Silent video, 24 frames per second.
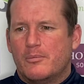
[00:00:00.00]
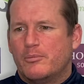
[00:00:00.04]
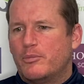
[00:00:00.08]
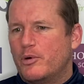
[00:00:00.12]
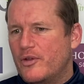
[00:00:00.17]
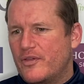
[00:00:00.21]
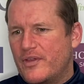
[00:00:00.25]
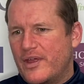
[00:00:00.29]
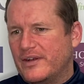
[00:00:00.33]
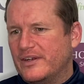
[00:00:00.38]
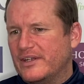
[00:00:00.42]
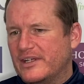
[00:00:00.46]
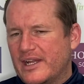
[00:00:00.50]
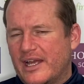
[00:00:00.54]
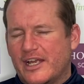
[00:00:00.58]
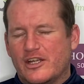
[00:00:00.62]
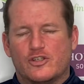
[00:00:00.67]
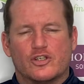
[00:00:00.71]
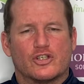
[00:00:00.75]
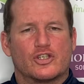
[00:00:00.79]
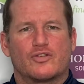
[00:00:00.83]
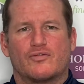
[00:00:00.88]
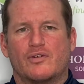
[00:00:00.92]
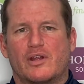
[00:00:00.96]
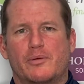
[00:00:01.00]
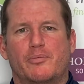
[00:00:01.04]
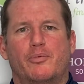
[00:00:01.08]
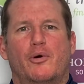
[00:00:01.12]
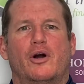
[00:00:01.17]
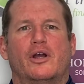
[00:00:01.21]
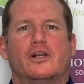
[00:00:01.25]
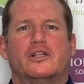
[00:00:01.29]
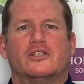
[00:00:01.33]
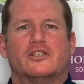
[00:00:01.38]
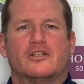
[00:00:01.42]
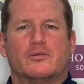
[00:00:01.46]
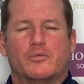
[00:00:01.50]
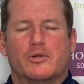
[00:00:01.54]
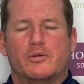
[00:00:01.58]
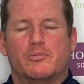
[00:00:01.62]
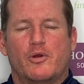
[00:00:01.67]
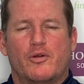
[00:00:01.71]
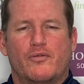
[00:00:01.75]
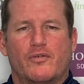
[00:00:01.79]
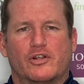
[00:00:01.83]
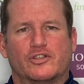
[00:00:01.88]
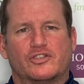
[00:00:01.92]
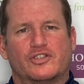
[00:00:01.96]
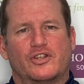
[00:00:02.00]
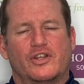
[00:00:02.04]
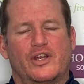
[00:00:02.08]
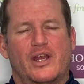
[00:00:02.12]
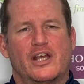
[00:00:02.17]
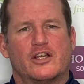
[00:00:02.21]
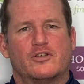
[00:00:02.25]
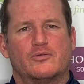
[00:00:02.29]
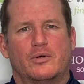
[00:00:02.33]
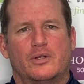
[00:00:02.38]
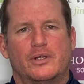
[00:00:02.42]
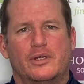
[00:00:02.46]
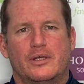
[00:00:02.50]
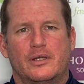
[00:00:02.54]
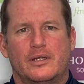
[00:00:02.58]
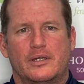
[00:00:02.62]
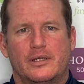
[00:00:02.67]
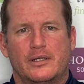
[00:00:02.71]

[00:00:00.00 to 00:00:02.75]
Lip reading: But at the end of the day, it's just 3 points and we move on to the next one.